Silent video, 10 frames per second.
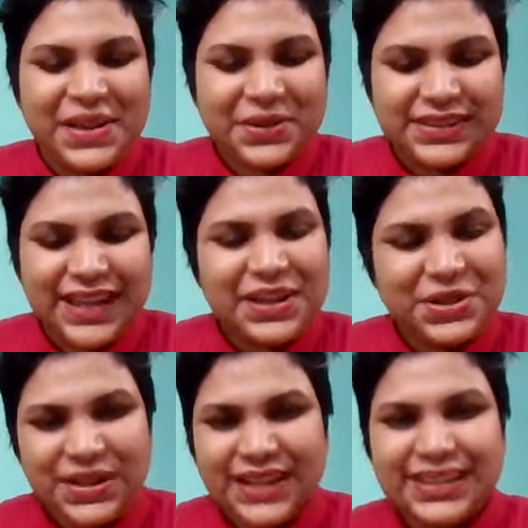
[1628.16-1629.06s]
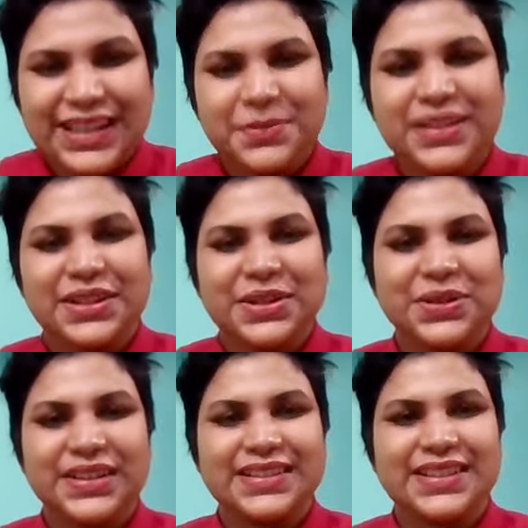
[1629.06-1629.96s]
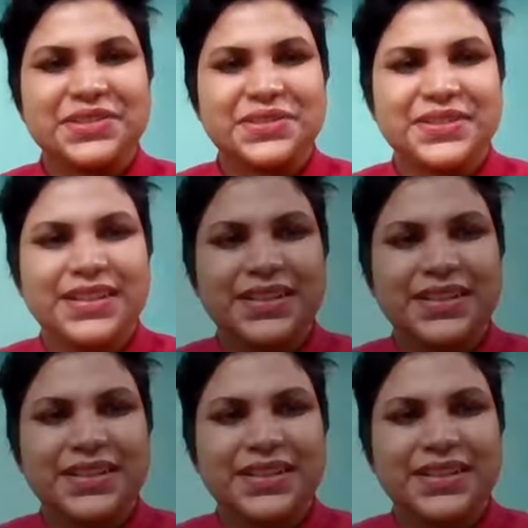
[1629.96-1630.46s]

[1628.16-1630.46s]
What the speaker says: And on that note, I think I'll be concluding the session.